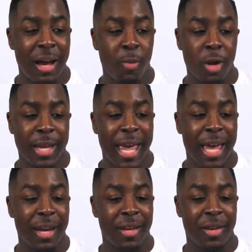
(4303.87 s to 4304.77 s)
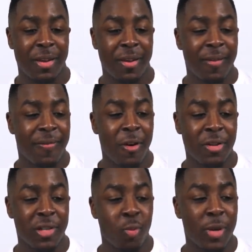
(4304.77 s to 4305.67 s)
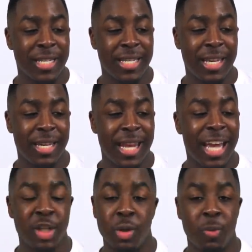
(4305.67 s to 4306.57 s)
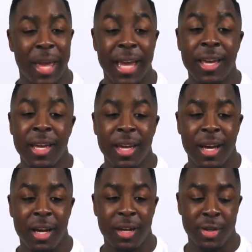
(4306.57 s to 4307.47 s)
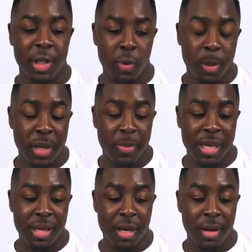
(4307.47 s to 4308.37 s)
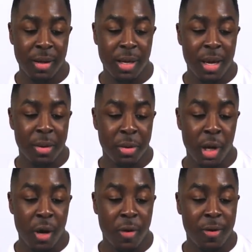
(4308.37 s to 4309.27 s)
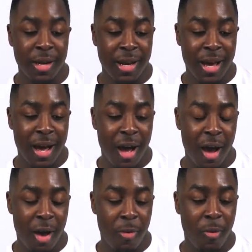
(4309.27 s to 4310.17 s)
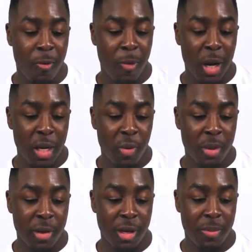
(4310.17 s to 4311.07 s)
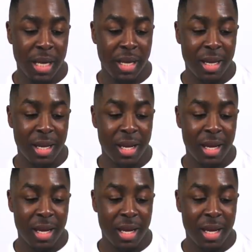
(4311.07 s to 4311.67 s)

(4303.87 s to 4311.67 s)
I work at First Winston National Bank. Do you want me to be there? No. Um, where do you want me to be?